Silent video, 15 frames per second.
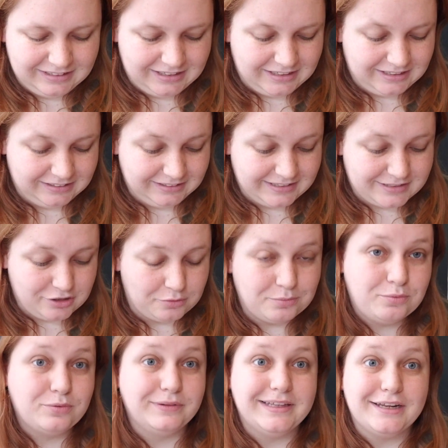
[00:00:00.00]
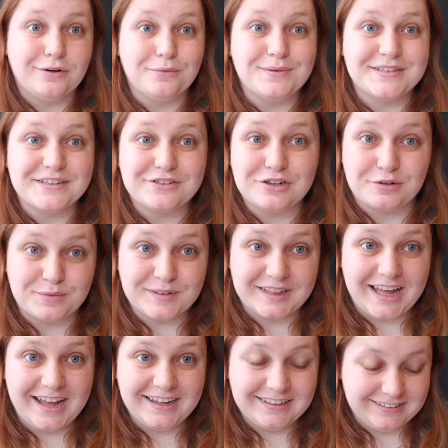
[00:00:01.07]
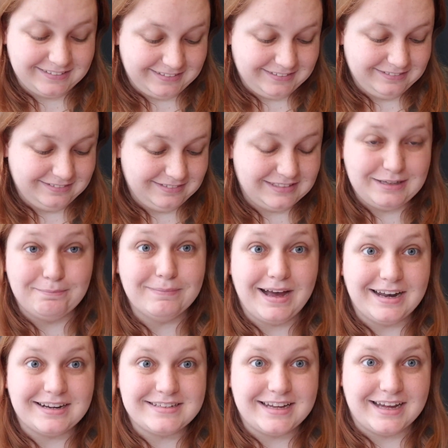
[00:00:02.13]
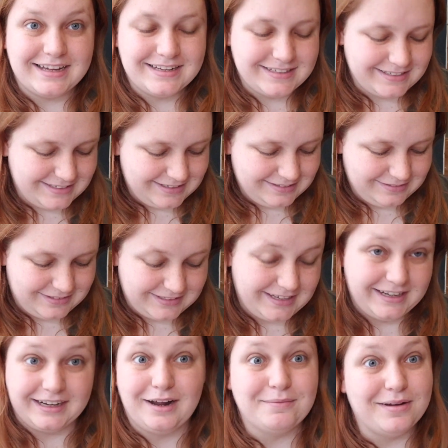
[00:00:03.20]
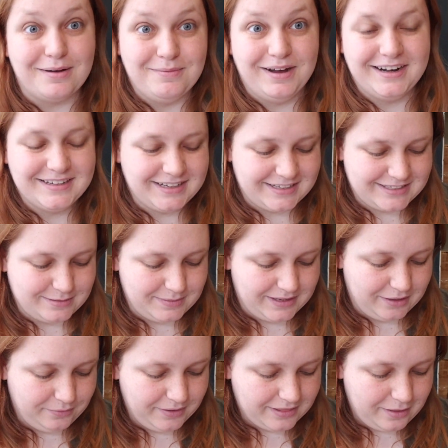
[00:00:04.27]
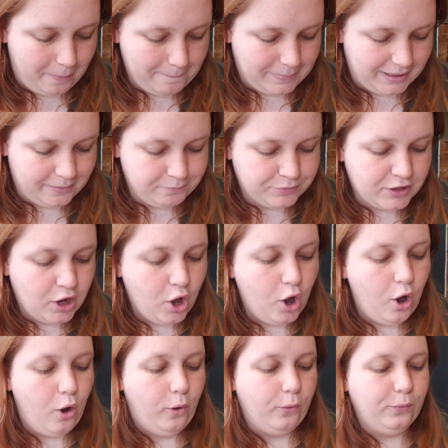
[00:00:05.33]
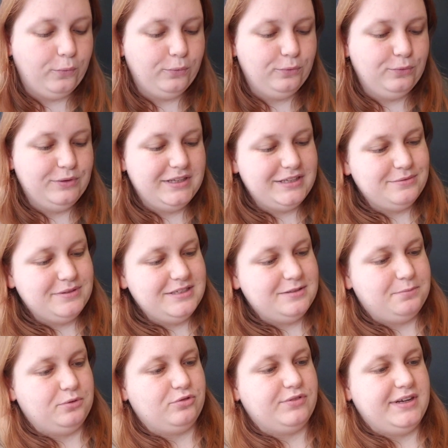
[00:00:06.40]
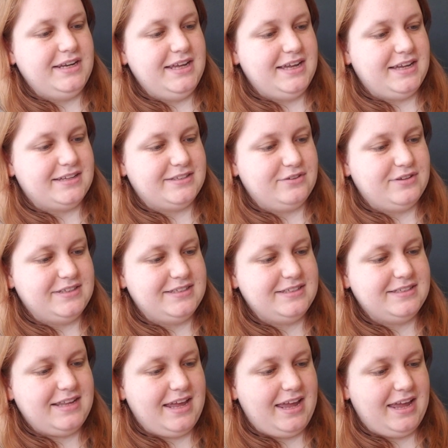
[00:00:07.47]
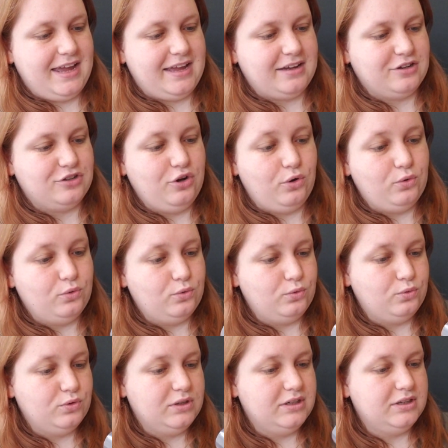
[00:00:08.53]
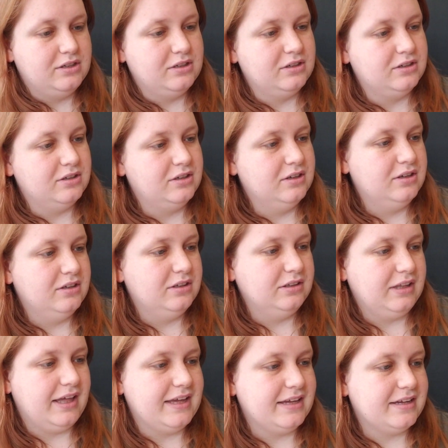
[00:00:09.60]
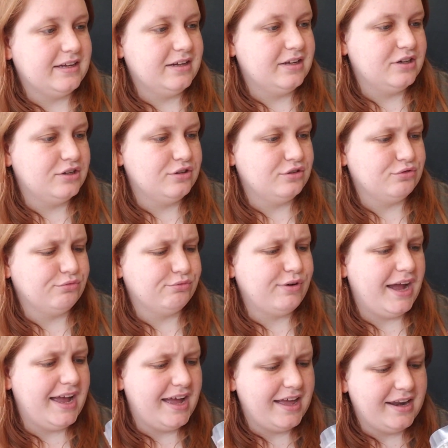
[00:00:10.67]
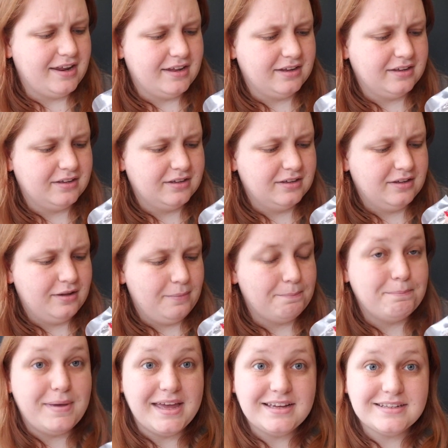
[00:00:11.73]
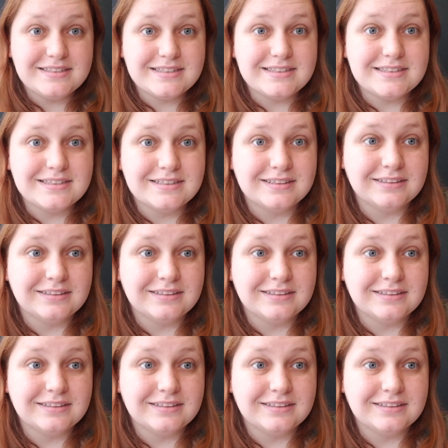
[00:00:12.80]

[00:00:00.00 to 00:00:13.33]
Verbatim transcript: Uh, let's hope they don't misinterpret that and demonetized. Just kidding, I'm not monetized to begin with. But, oh, this one's pretty. So this is a gold, like red mix,